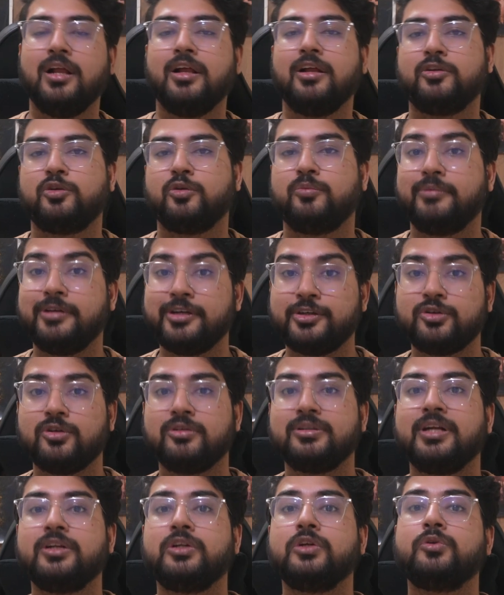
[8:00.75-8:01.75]
So make sure
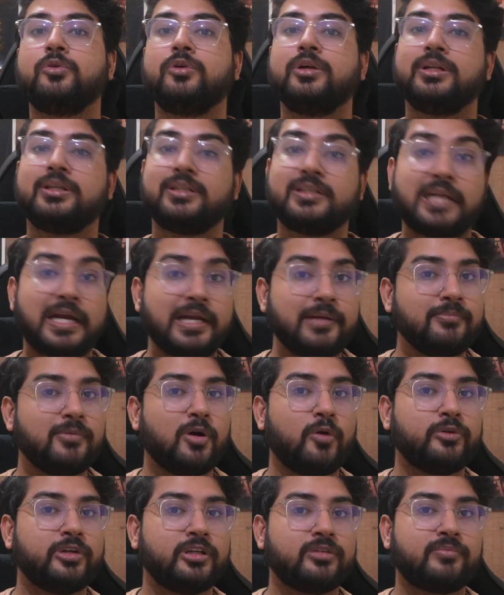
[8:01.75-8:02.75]
that you're doing time
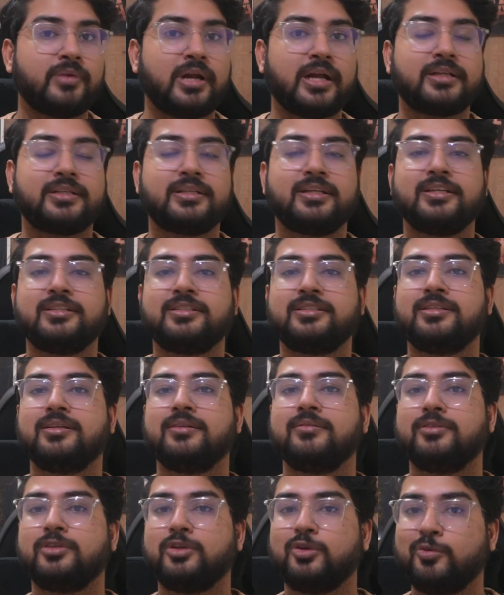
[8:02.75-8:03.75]
bounded practice
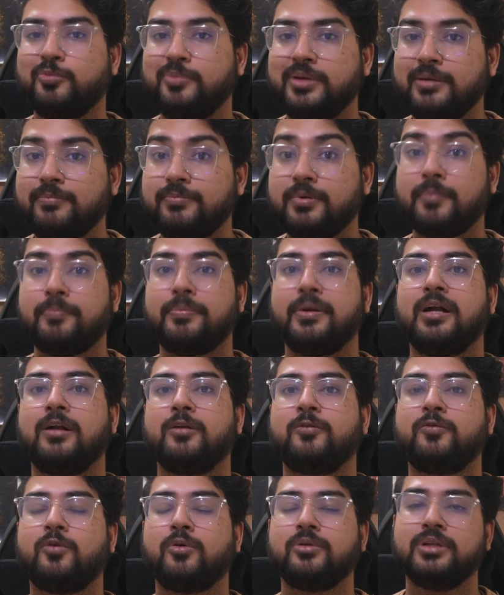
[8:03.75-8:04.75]
to be
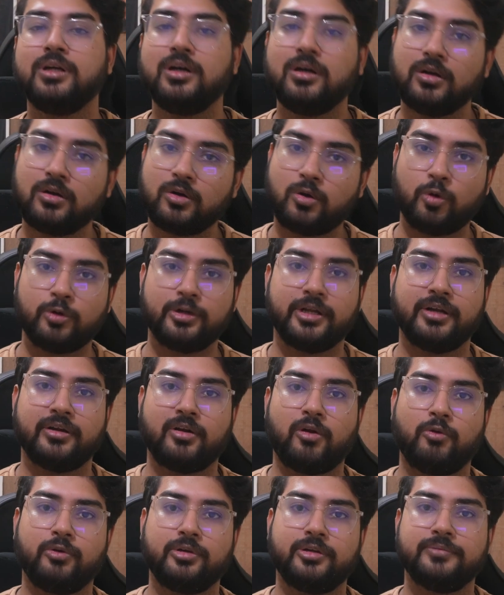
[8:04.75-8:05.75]
prepared for the coding
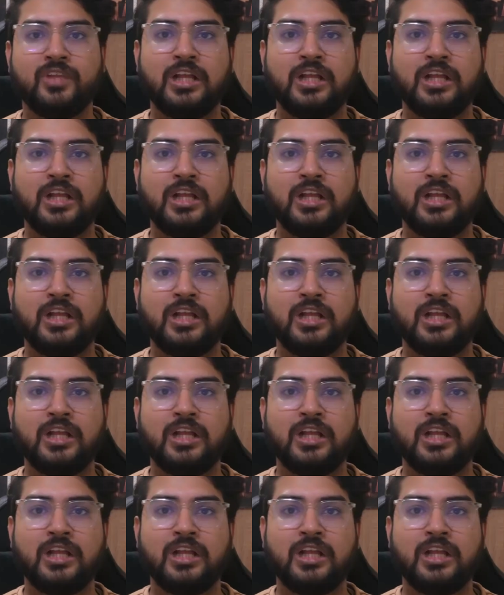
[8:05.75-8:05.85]
round.